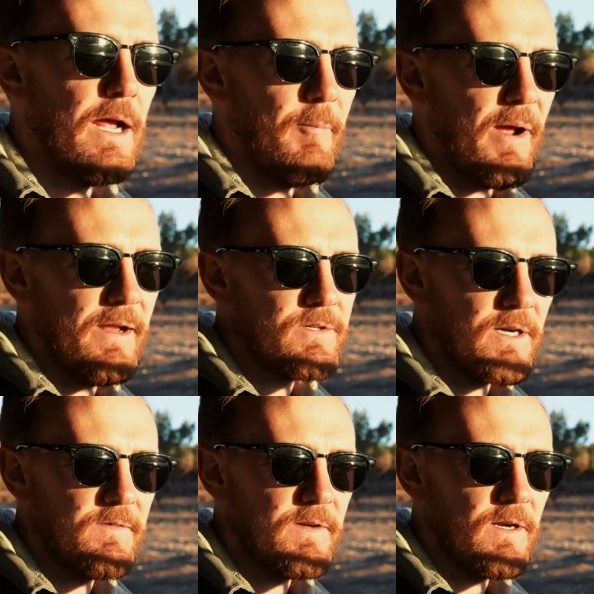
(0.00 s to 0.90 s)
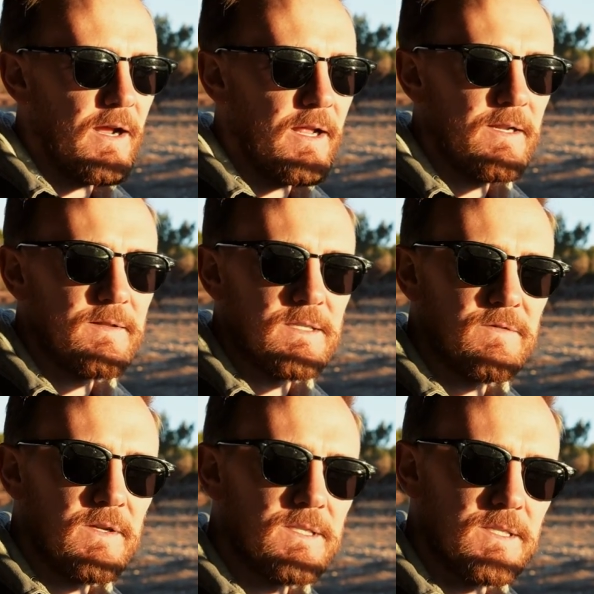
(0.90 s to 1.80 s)
I might try to figure out how to get this
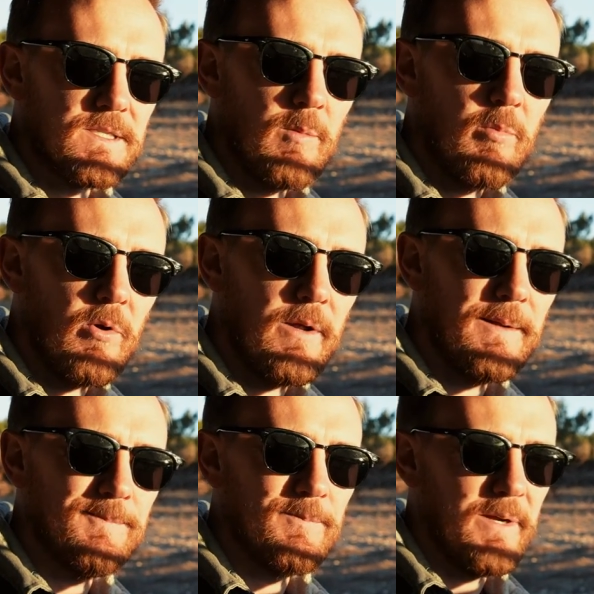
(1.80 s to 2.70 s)
fixed at some point,